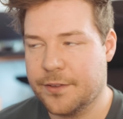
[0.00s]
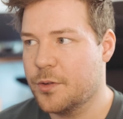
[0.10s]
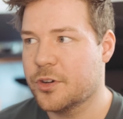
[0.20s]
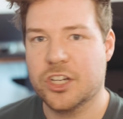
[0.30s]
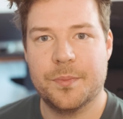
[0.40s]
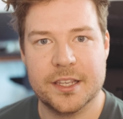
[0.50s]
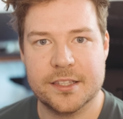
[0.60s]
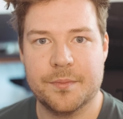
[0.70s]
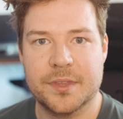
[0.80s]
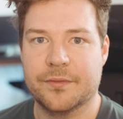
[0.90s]
if you were shipping
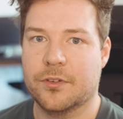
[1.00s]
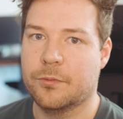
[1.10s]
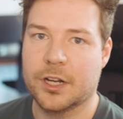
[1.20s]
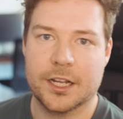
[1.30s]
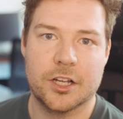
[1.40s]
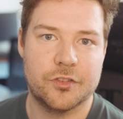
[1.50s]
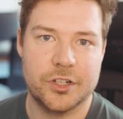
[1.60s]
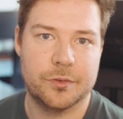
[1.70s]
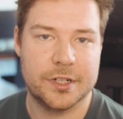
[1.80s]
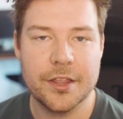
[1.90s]
something from one country
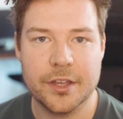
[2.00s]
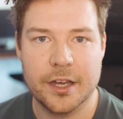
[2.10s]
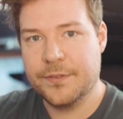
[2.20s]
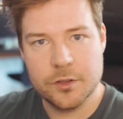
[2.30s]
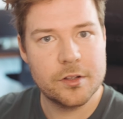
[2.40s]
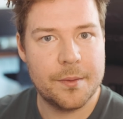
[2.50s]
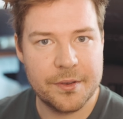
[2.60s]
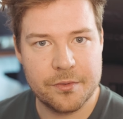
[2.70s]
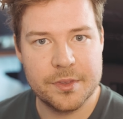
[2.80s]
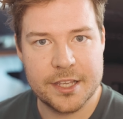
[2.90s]
to another, if it's all coming
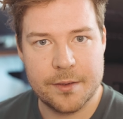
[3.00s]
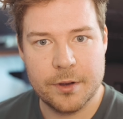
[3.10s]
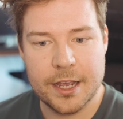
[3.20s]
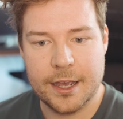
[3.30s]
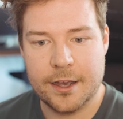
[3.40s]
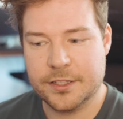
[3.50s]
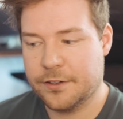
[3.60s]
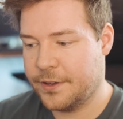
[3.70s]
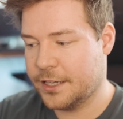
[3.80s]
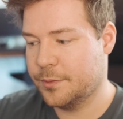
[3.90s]
from the same warehouse, and
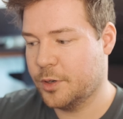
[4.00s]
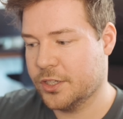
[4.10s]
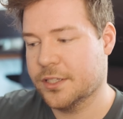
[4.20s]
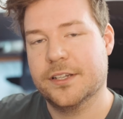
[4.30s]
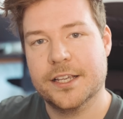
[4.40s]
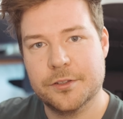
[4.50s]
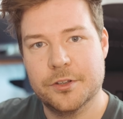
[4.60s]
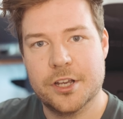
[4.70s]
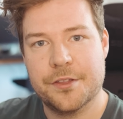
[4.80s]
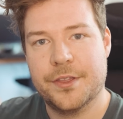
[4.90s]
in fact, the boxes are next to
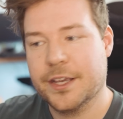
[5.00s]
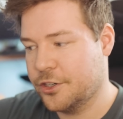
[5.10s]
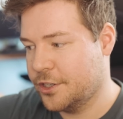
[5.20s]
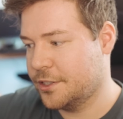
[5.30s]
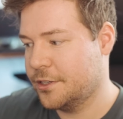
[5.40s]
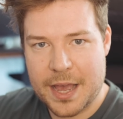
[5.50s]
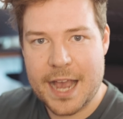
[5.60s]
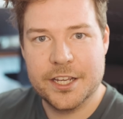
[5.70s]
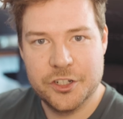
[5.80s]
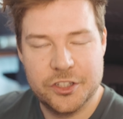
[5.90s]
each other, they can just
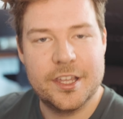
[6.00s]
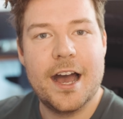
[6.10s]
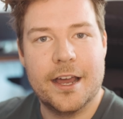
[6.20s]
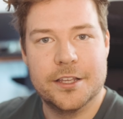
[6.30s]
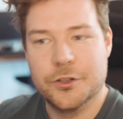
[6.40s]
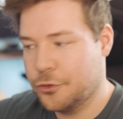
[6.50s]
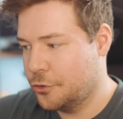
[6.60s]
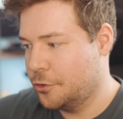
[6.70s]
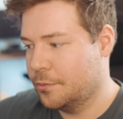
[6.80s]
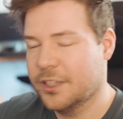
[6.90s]
package that
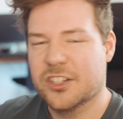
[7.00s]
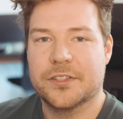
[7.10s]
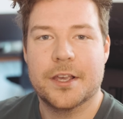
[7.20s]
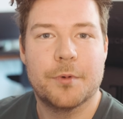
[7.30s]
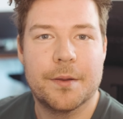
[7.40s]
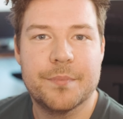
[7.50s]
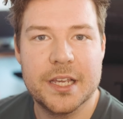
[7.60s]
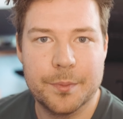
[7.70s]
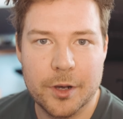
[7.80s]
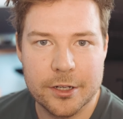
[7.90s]
into, let's just say, one
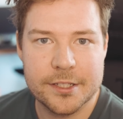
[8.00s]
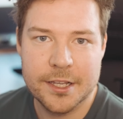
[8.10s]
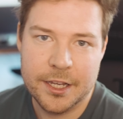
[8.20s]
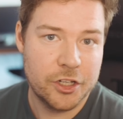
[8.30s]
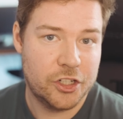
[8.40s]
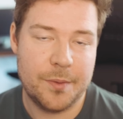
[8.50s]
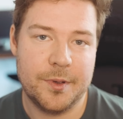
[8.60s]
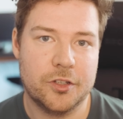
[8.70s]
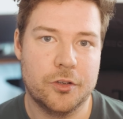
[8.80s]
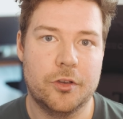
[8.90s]
big box, ship
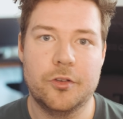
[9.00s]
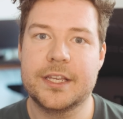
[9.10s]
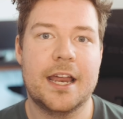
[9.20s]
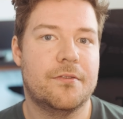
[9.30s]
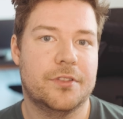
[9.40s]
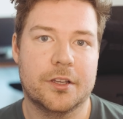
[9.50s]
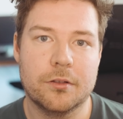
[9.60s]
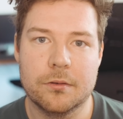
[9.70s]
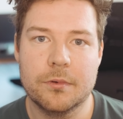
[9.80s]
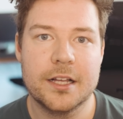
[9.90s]
it to you, you get everything
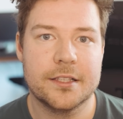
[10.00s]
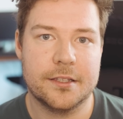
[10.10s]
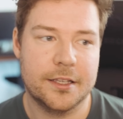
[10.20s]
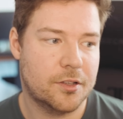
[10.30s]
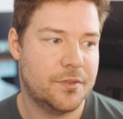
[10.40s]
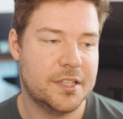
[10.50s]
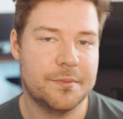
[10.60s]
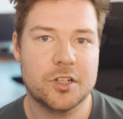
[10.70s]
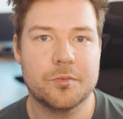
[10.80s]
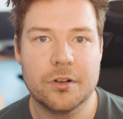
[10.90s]
all at once. It's obviously
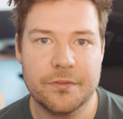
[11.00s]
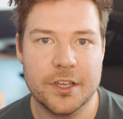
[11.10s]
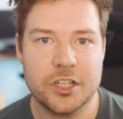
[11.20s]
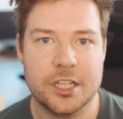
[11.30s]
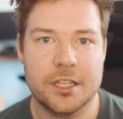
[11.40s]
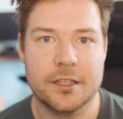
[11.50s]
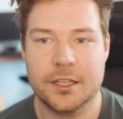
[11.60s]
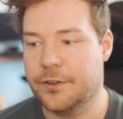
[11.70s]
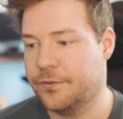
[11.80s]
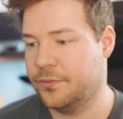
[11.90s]
much more efficient
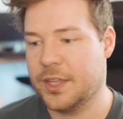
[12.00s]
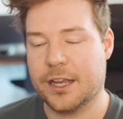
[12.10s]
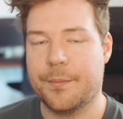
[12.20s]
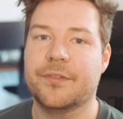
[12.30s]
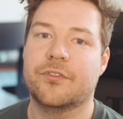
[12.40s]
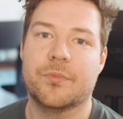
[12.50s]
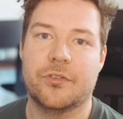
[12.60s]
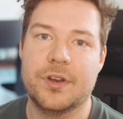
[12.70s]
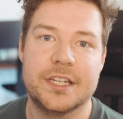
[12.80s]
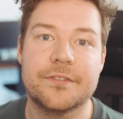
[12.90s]
than if they're coming from
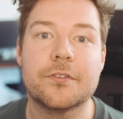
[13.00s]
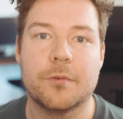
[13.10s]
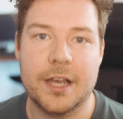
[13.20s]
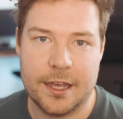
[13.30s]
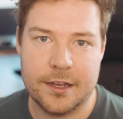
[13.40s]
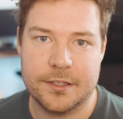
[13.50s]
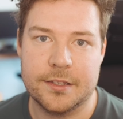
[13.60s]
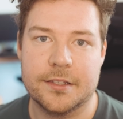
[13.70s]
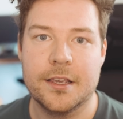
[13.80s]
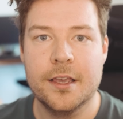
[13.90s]
three different
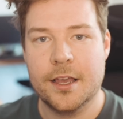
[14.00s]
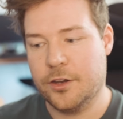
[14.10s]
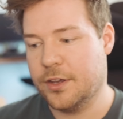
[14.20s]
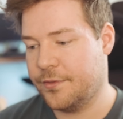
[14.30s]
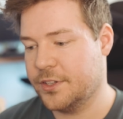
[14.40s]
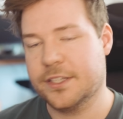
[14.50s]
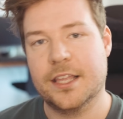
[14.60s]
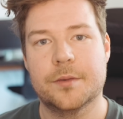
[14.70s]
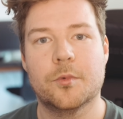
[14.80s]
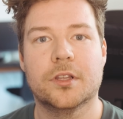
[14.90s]
warehouses and you have to
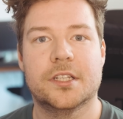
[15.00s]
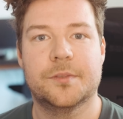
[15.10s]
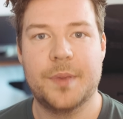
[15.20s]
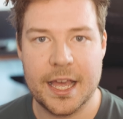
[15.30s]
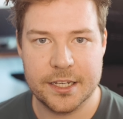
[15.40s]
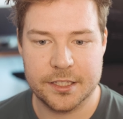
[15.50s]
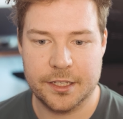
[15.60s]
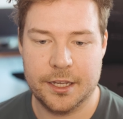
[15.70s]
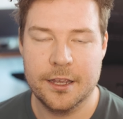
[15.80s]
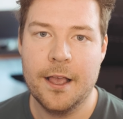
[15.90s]
send them all
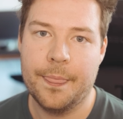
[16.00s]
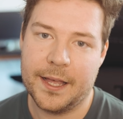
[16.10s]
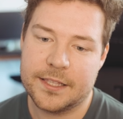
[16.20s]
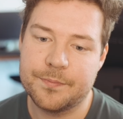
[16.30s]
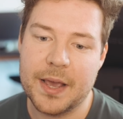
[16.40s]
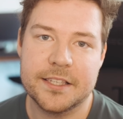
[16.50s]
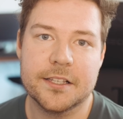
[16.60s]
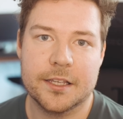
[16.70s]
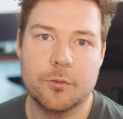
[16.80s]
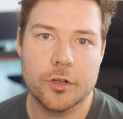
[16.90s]
independently. That's
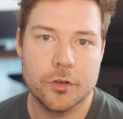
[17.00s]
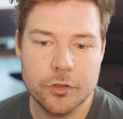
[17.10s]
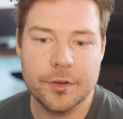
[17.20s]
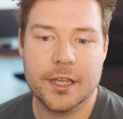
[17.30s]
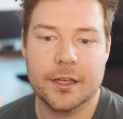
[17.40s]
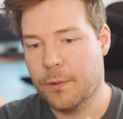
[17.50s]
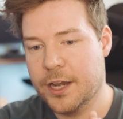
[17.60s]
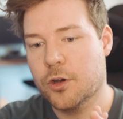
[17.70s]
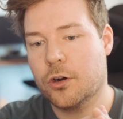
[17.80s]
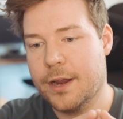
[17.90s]
basically what you're doing
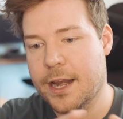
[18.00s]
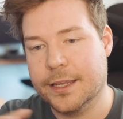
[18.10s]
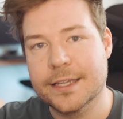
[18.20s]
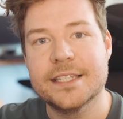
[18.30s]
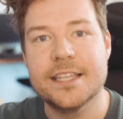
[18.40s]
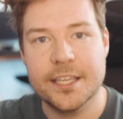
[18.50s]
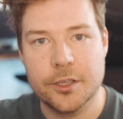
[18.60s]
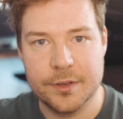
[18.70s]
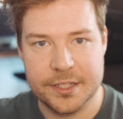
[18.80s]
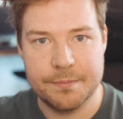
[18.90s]
when you're creating
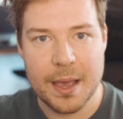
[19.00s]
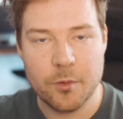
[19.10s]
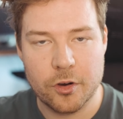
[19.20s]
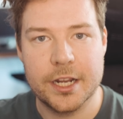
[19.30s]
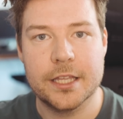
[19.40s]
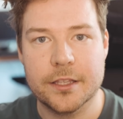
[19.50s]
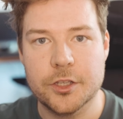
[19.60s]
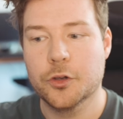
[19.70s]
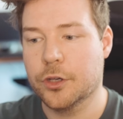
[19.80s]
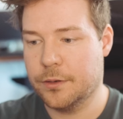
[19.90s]
contiguous memory that
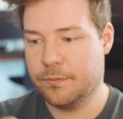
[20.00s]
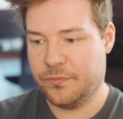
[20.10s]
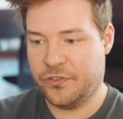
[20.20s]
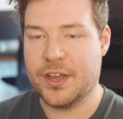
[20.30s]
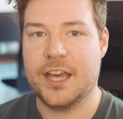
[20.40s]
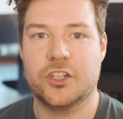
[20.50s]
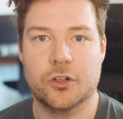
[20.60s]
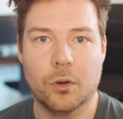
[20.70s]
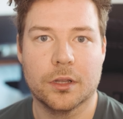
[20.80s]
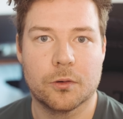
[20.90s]
you can fetch
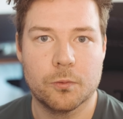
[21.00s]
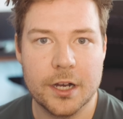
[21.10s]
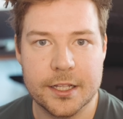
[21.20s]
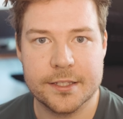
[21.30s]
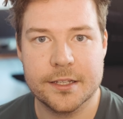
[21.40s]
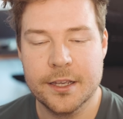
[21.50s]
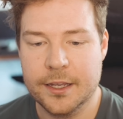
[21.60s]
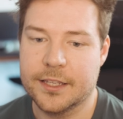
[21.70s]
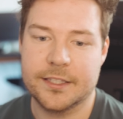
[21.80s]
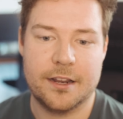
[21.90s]
all at once
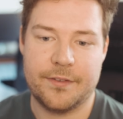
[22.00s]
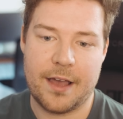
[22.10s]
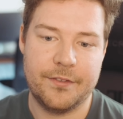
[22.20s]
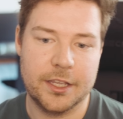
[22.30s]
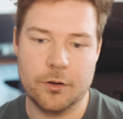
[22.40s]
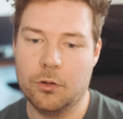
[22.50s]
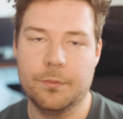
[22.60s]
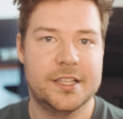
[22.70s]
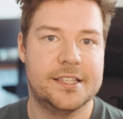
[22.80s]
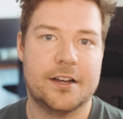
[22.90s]
instead of having it all
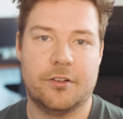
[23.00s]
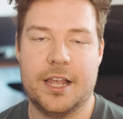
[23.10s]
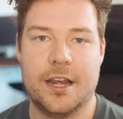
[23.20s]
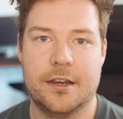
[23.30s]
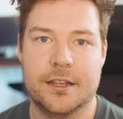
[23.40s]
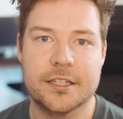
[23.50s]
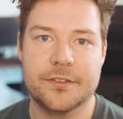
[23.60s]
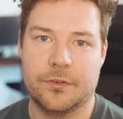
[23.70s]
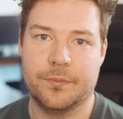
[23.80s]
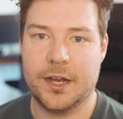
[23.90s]
be segregated in
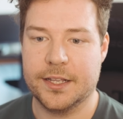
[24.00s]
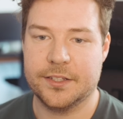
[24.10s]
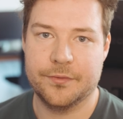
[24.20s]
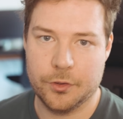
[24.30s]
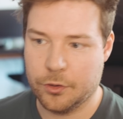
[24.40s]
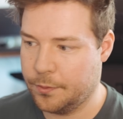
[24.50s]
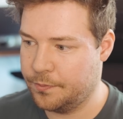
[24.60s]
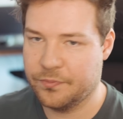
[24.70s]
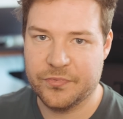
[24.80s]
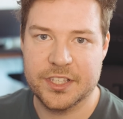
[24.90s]
different parts parts of your
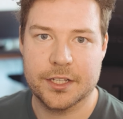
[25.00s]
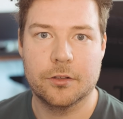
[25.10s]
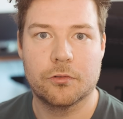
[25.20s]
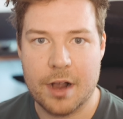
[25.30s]
physical